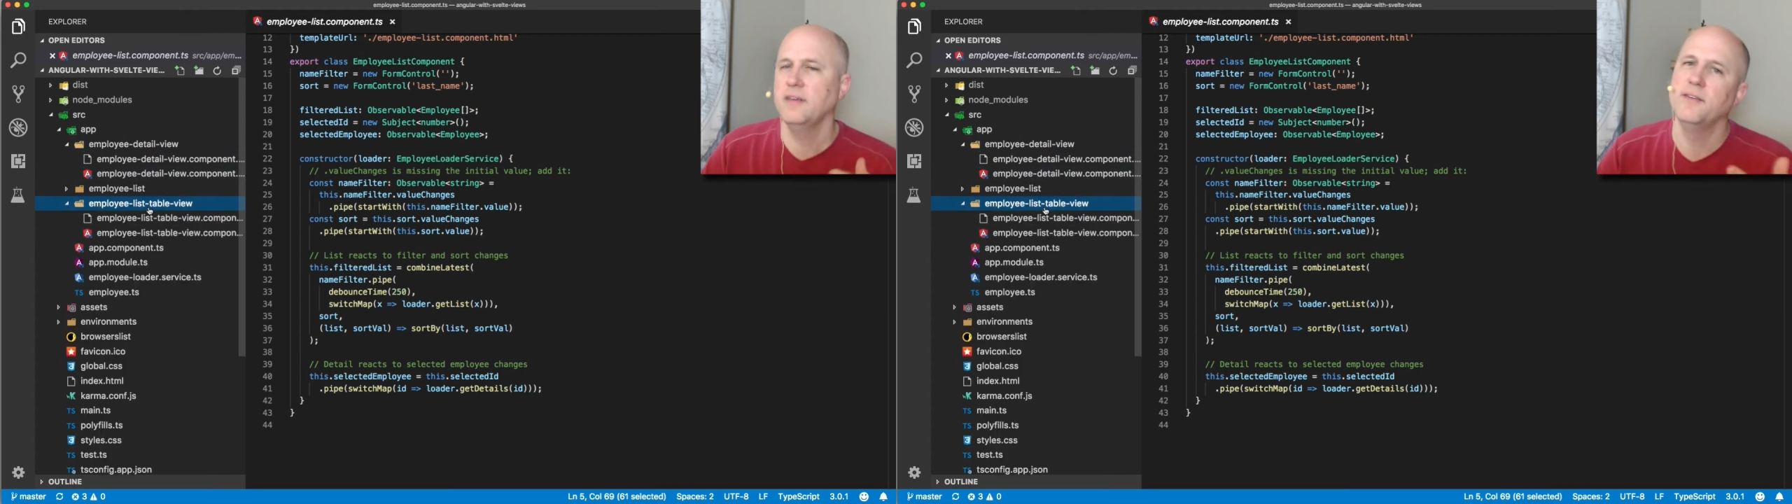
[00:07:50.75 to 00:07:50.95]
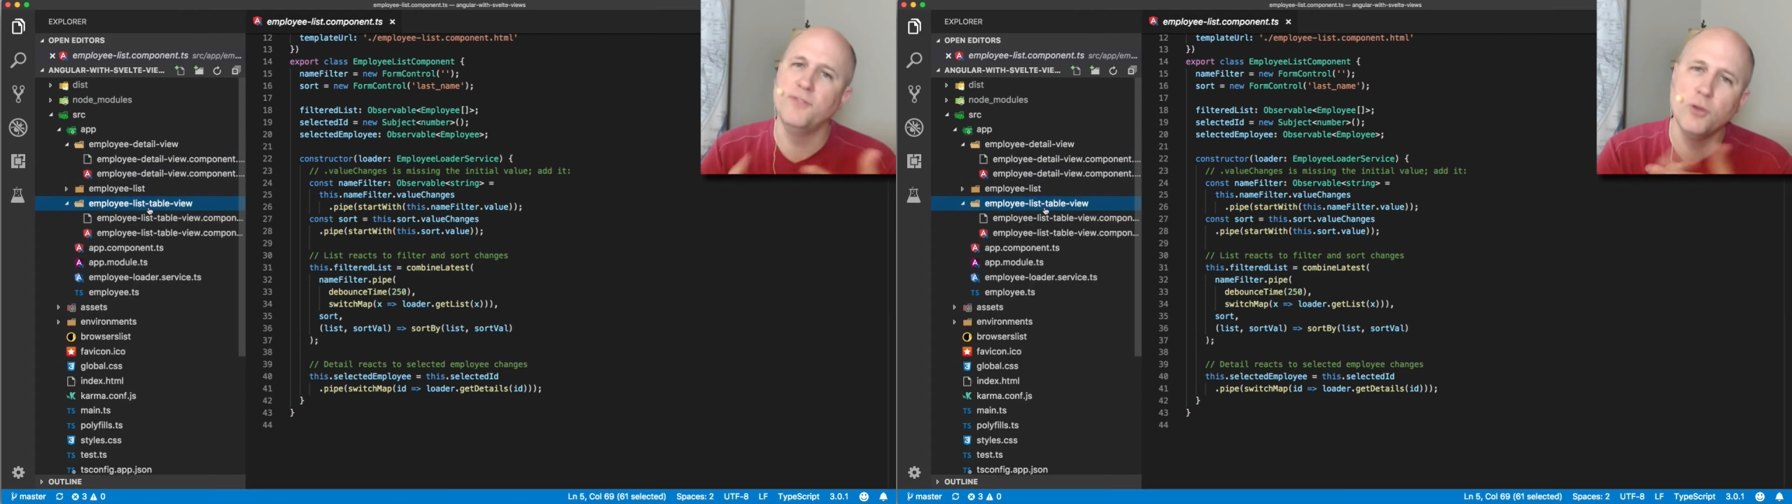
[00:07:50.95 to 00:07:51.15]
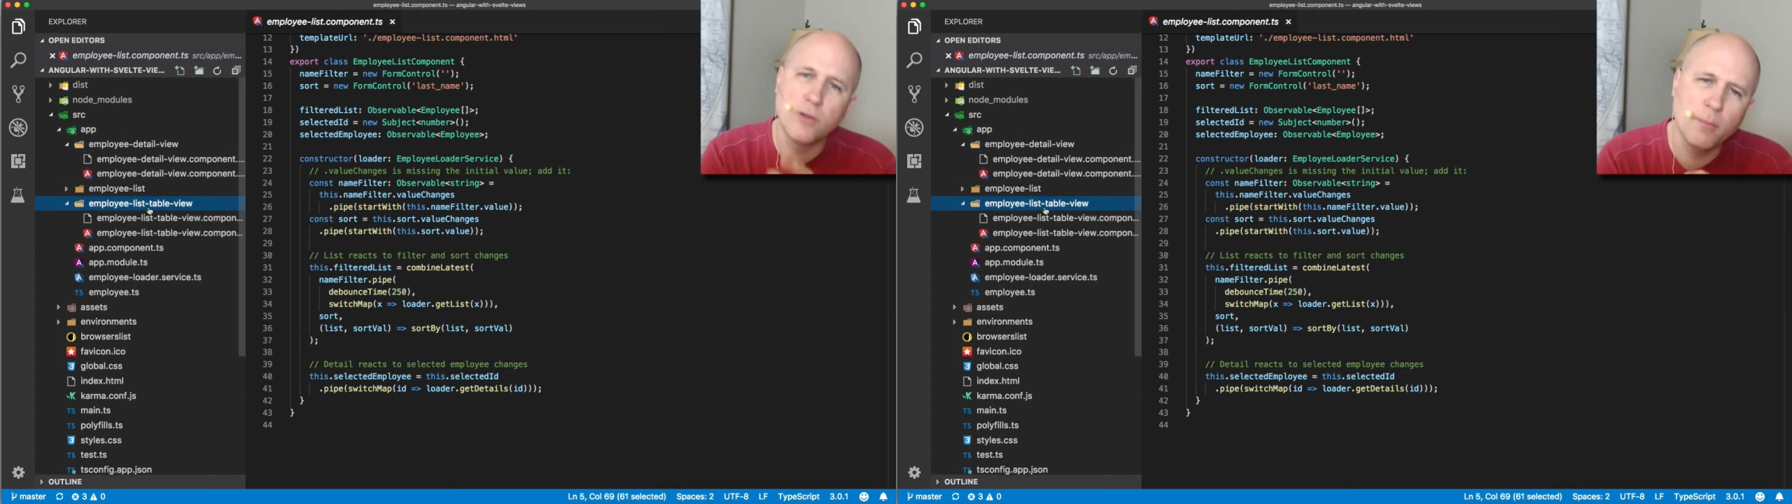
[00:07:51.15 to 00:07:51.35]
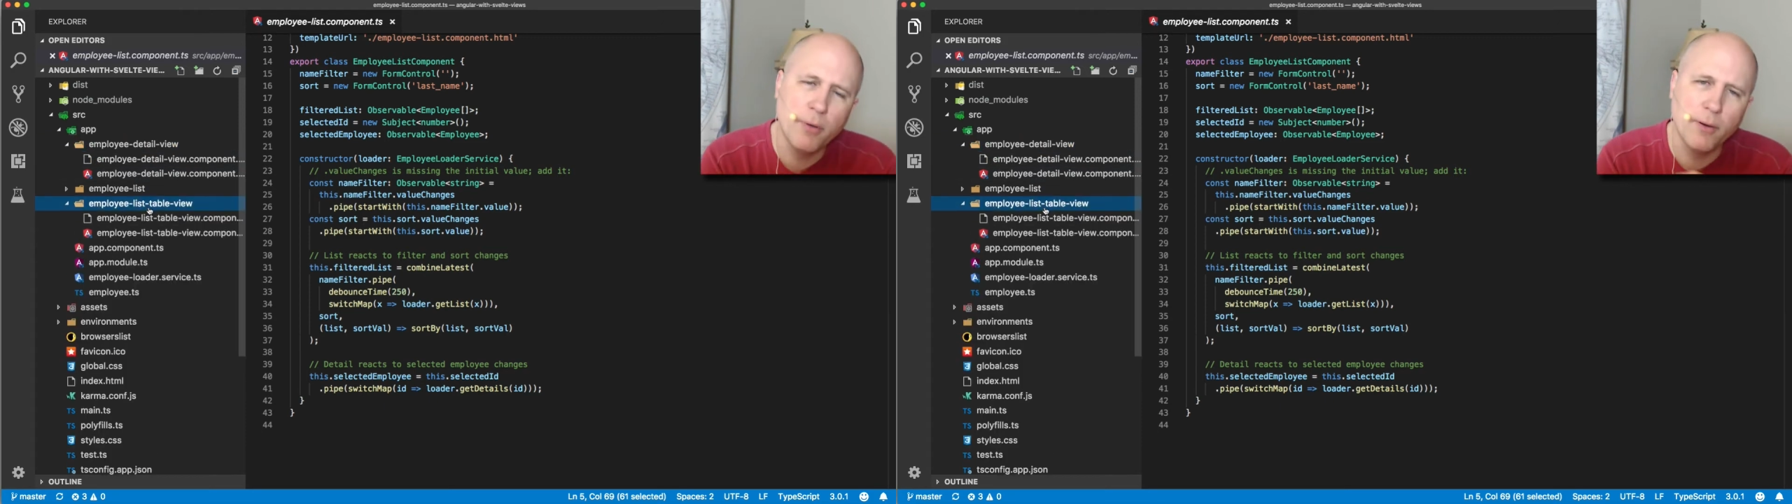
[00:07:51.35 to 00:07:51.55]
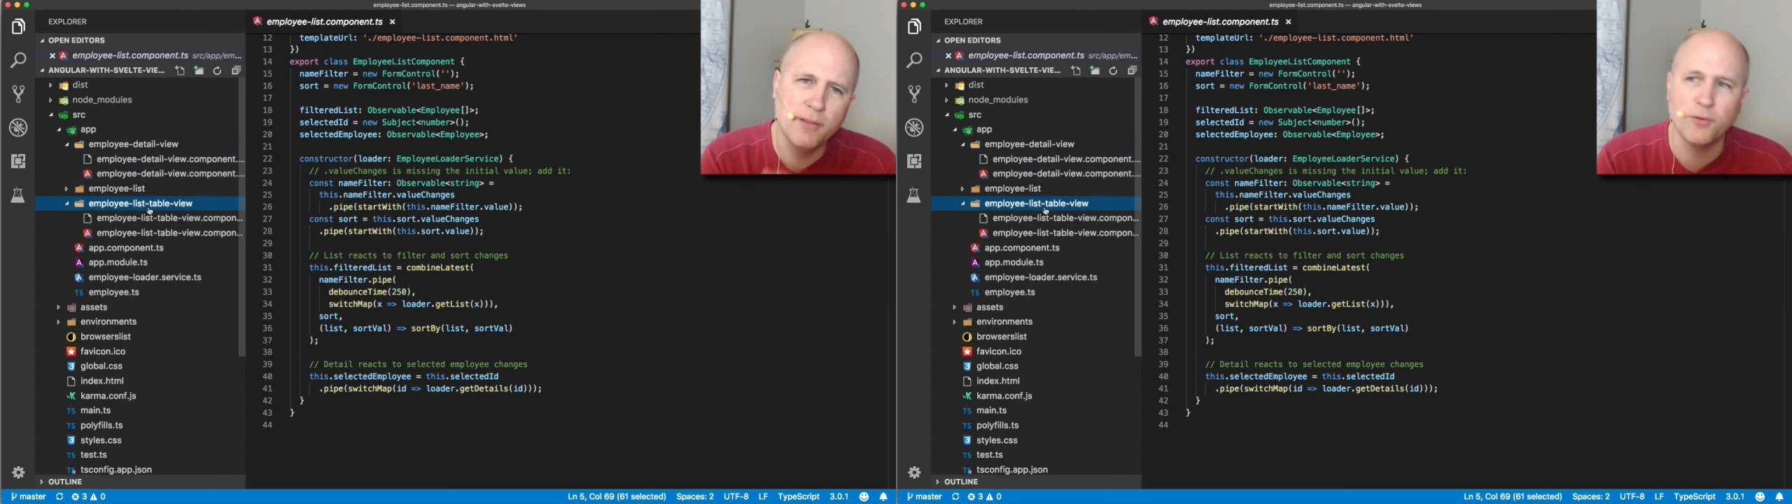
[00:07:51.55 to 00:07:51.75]
view
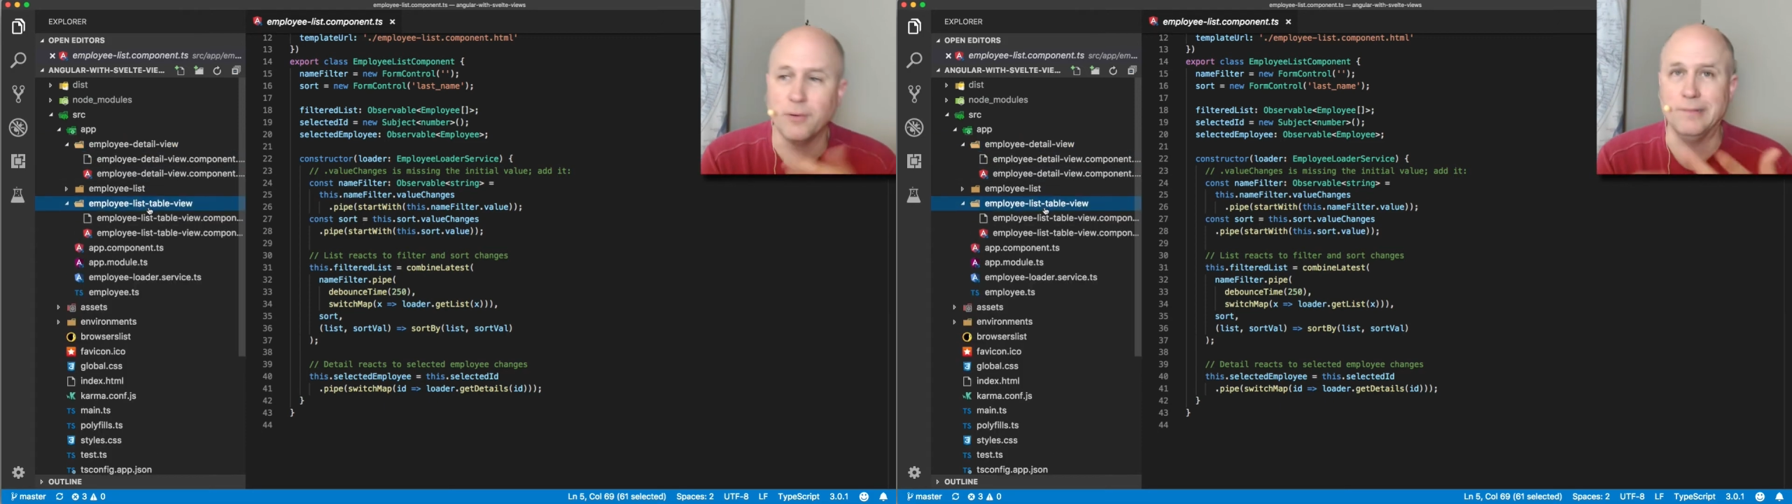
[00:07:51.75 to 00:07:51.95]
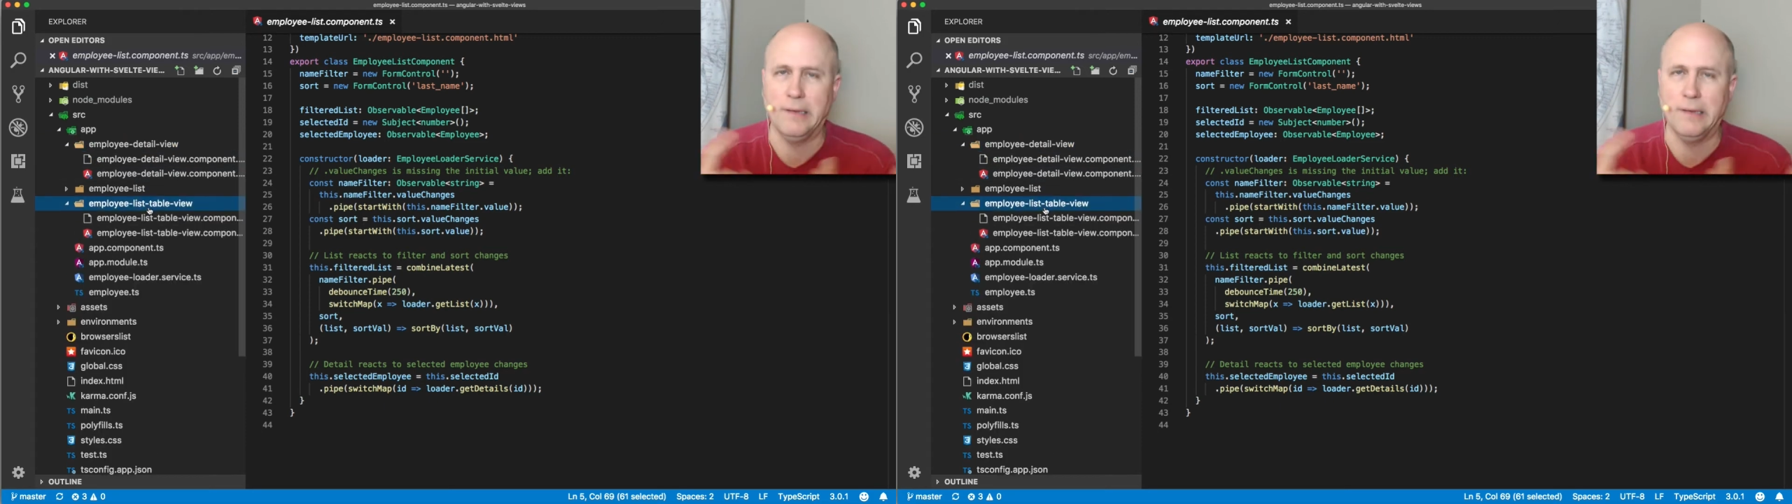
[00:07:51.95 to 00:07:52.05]
components or